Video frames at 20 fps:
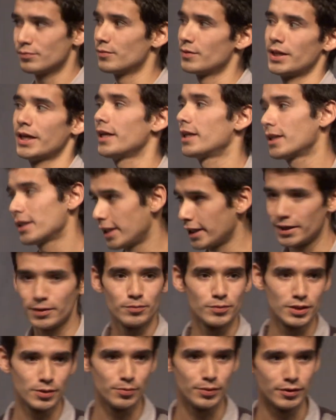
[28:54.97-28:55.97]
they claim
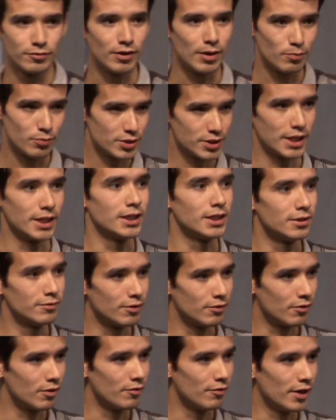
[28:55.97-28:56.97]
to be representative
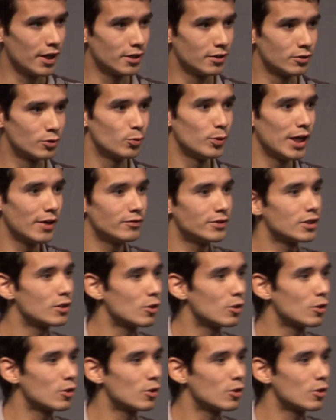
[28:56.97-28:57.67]
of our values. We have to